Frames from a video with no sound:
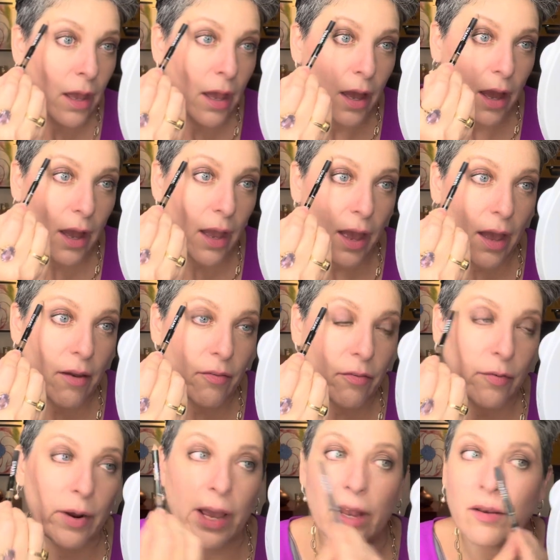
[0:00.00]
I have
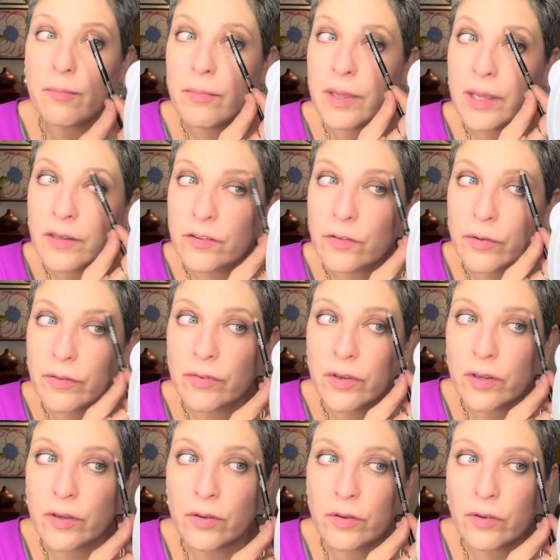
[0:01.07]
read mixed
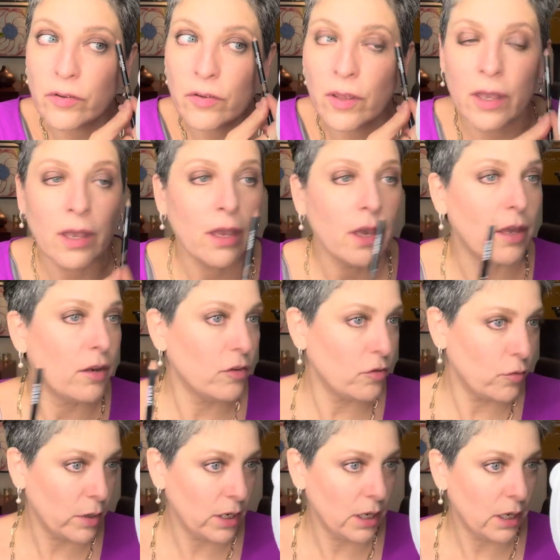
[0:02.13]
reviews, and it's
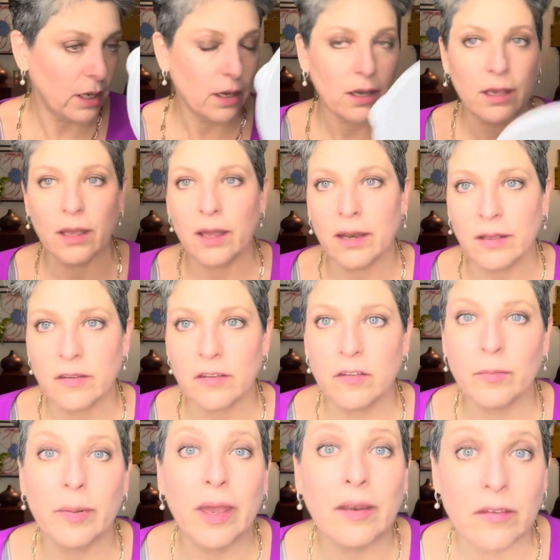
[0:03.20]
really an
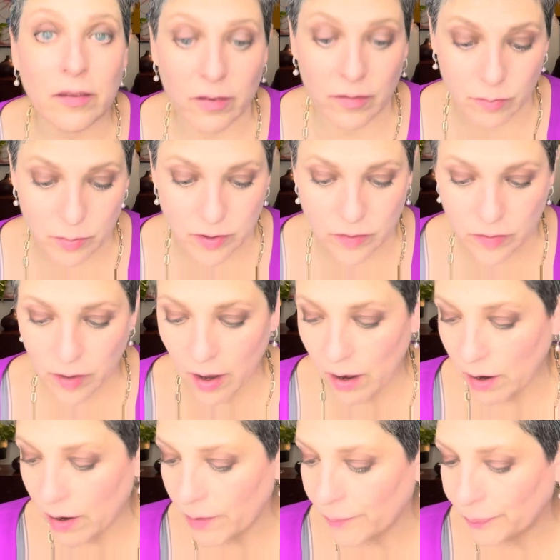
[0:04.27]
expensive
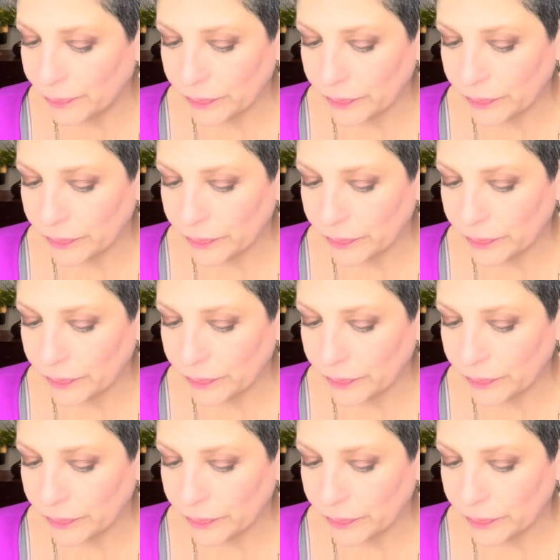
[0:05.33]
mascara.